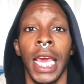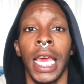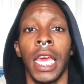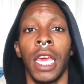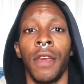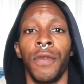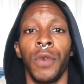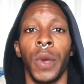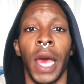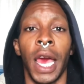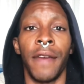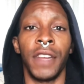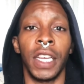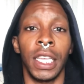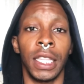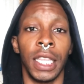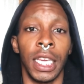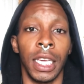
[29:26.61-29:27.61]
If you have
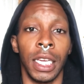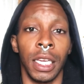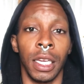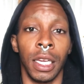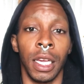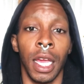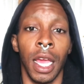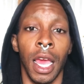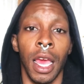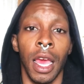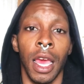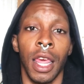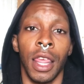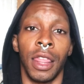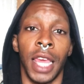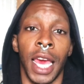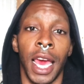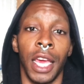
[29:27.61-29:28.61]
anything
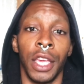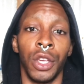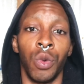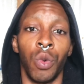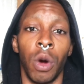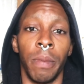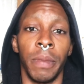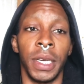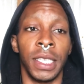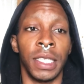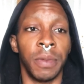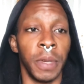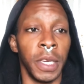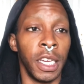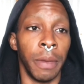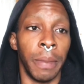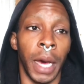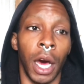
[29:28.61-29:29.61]
that you want me to speak
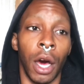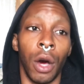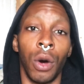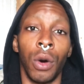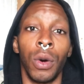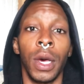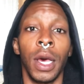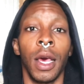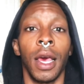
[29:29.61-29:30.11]
about